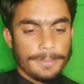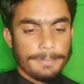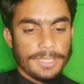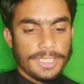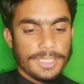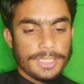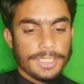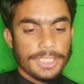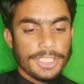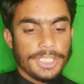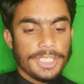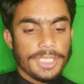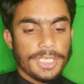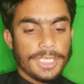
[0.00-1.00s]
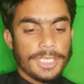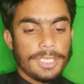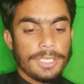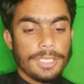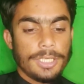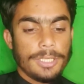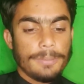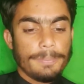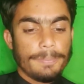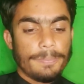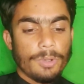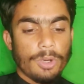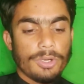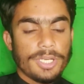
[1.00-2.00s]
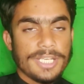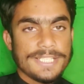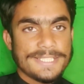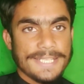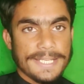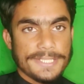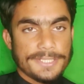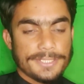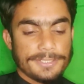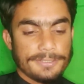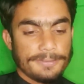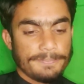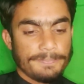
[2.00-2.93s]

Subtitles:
but in a broader sense,